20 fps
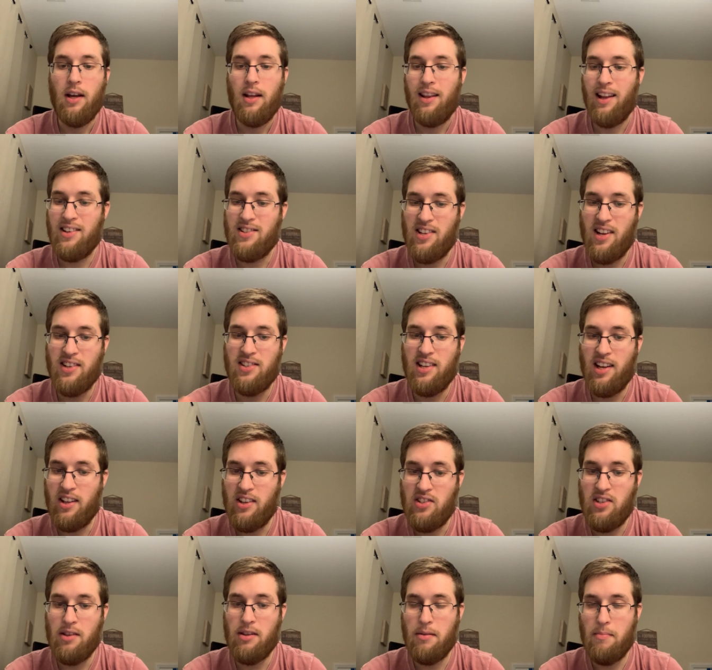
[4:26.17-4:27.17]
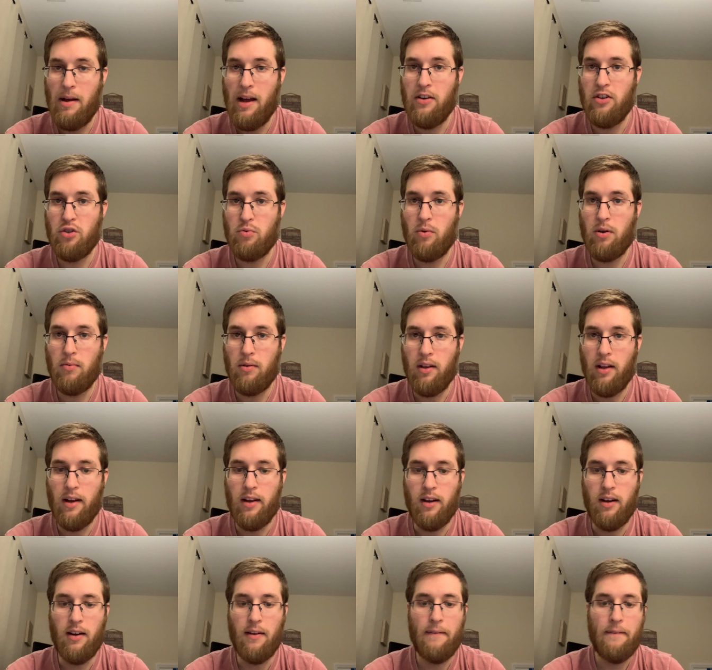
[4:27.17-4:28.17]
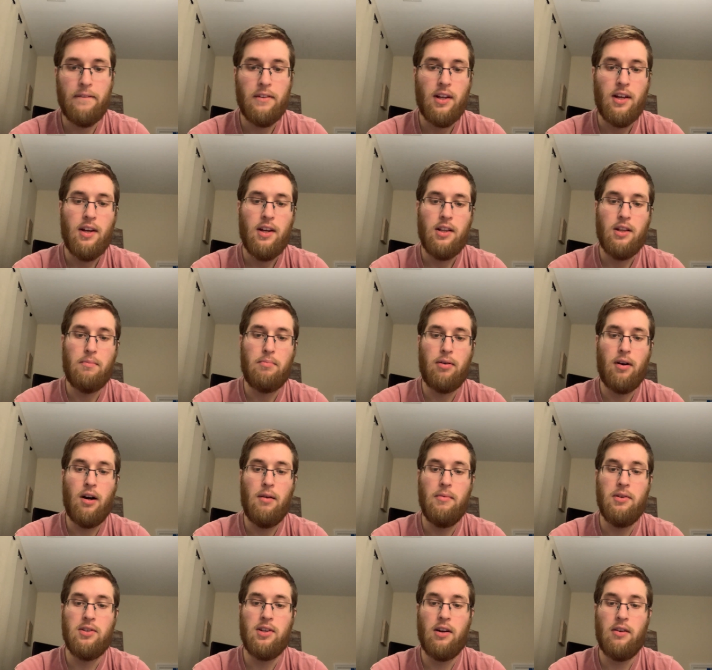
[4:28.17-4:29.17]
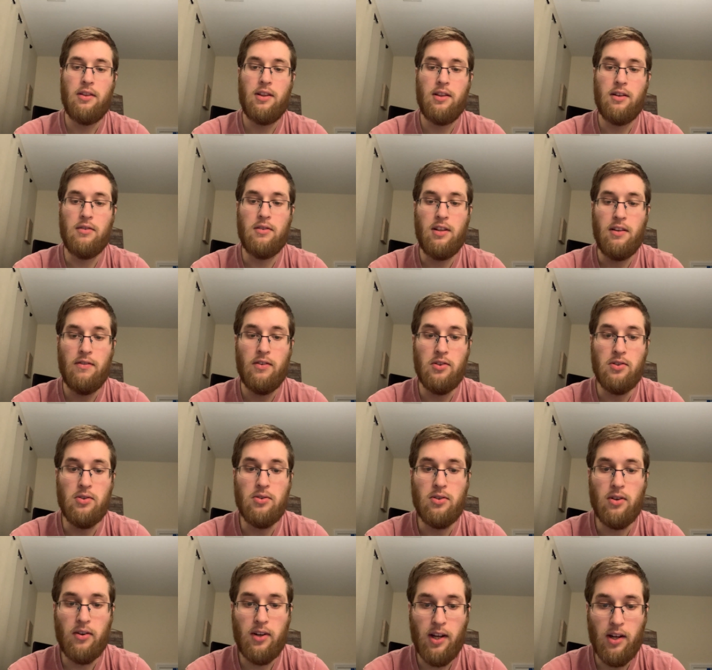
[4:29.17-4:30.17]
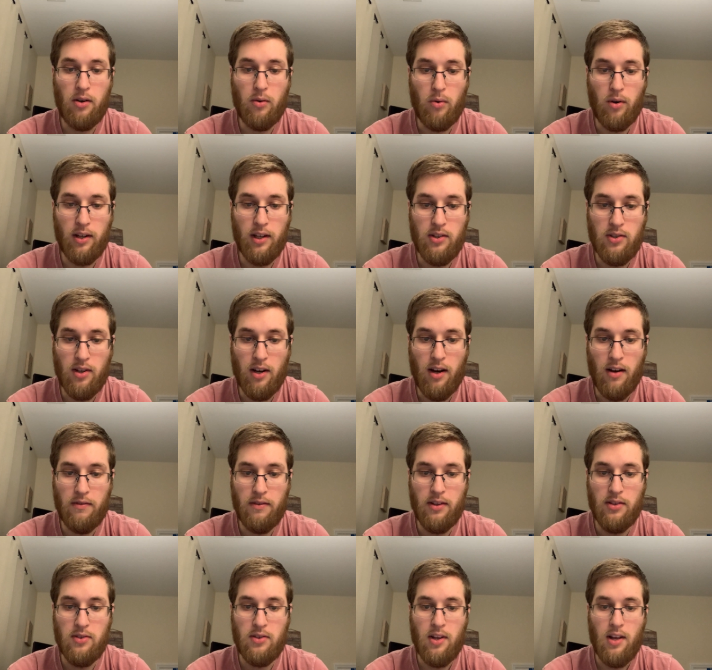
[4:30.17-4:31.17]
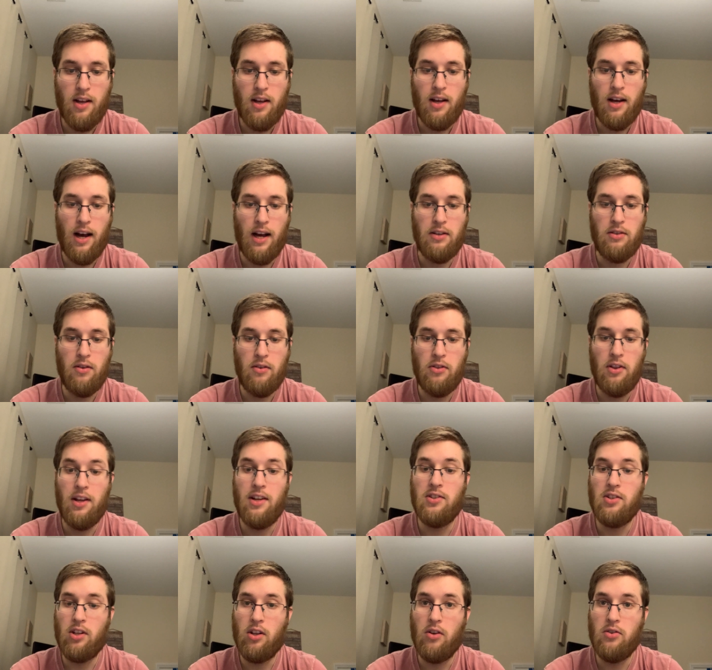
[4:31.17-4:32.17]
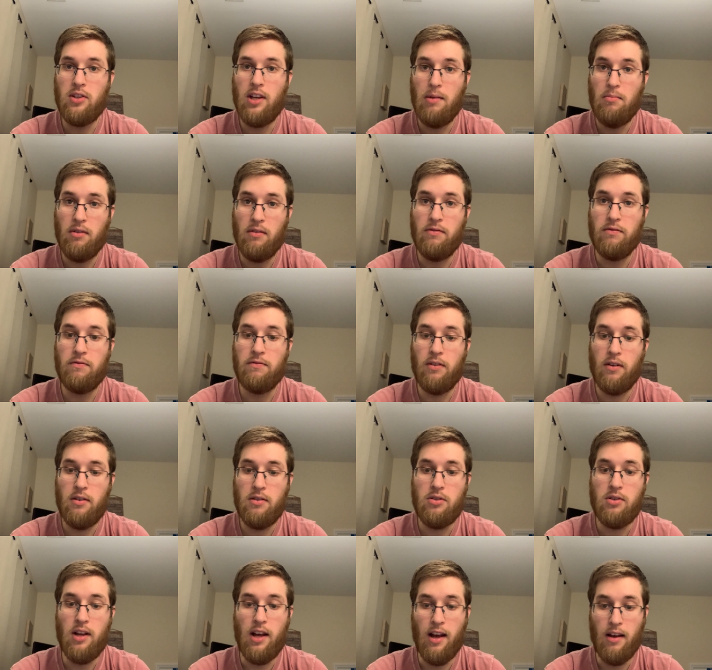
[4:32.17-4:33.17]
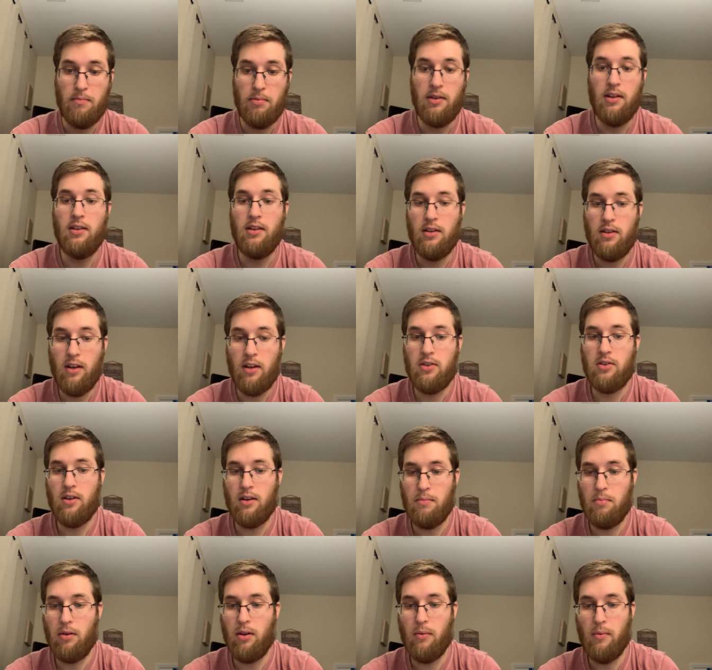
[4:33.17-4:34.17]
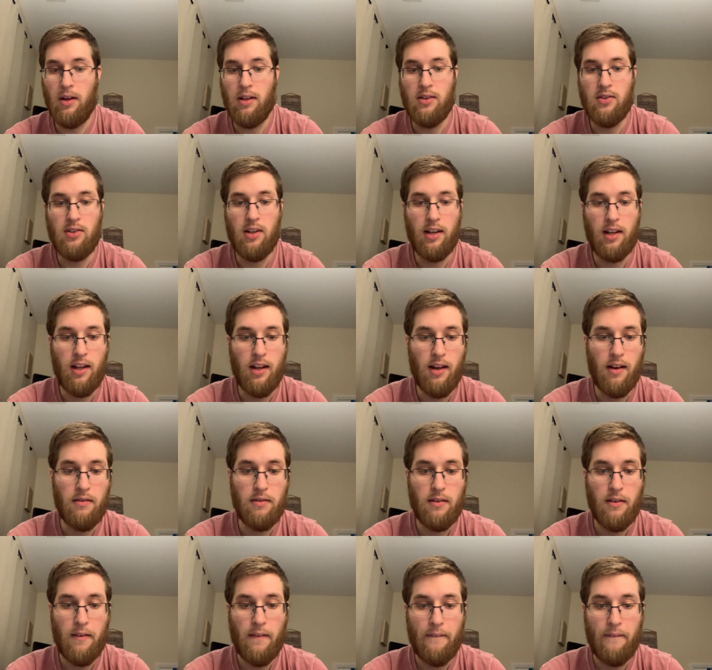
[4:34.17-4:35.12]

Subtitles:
That's not exactly something the Badgers want to rely on. The problem is, I don't think their defense will slow down Oregon's offense. I do think it's a close game in the first half, and then the Ducks start to pull away in the second half.